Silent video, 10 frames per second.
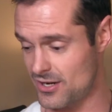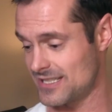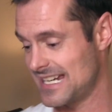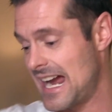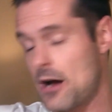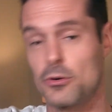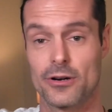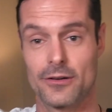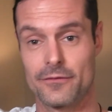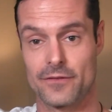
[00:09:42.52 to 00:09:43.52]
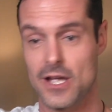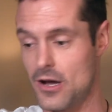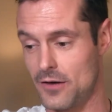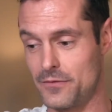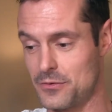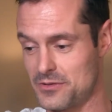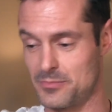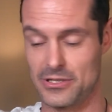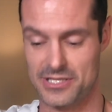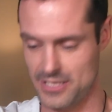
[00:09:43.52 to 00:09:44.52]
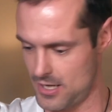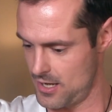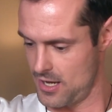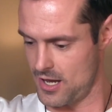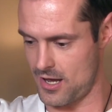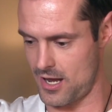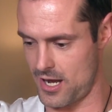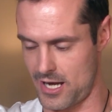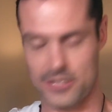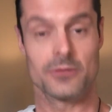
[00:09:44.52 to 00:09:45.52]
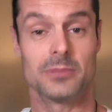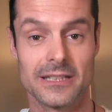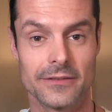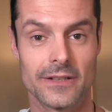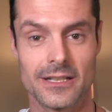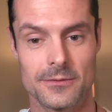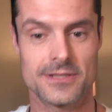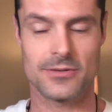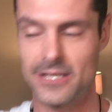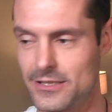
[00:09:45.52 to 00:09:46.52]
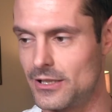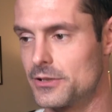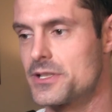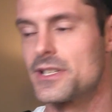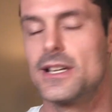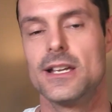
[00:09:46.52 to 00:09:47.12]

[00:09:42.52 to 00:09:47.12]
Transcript: a tower of those books, and I couldn't believe it. It was $20.